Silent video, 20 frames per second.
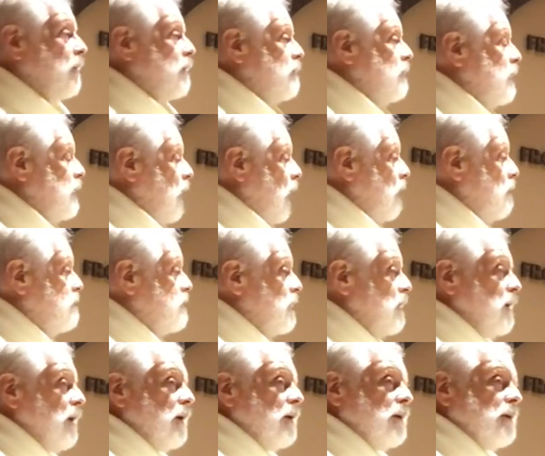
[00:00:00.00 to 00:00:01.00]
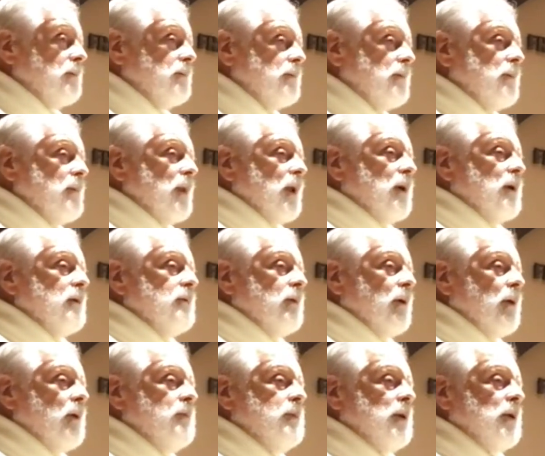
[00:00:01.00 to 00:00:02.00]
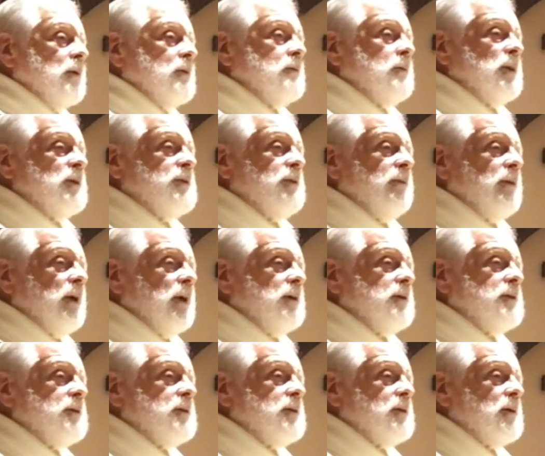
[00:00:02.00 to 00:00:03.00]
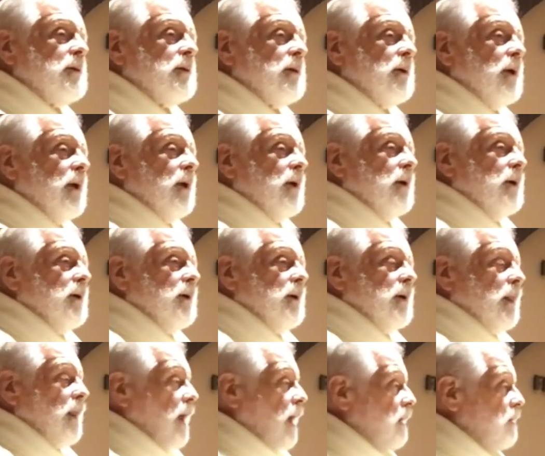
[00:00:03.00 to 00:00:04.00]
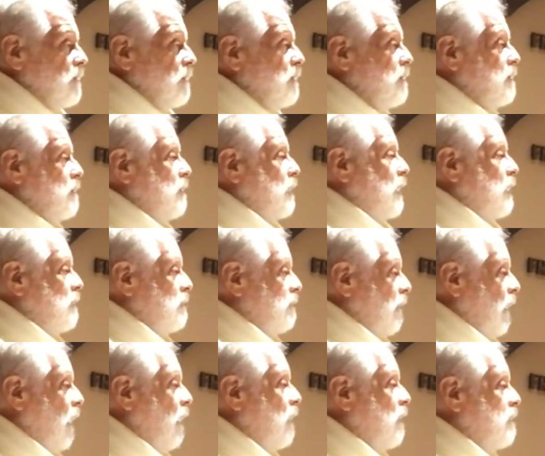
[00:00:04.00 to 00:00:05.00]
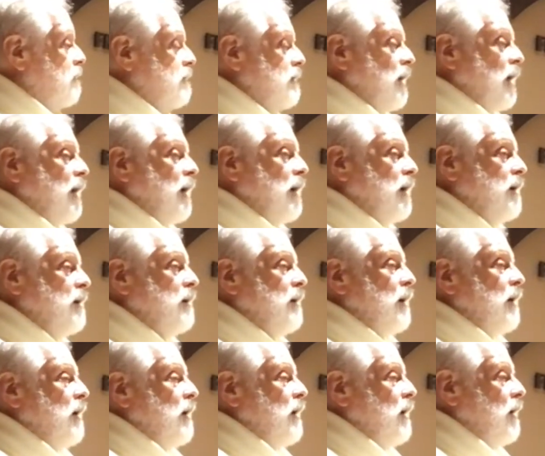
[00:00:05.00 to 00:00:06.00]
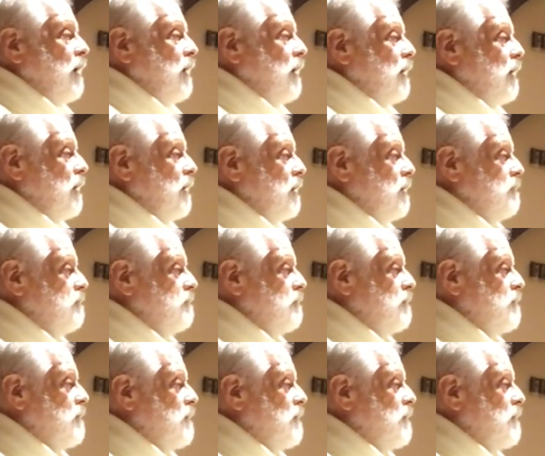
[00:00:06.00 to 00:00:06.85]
three times a year for the pilgrimage feasts. That too involved a um,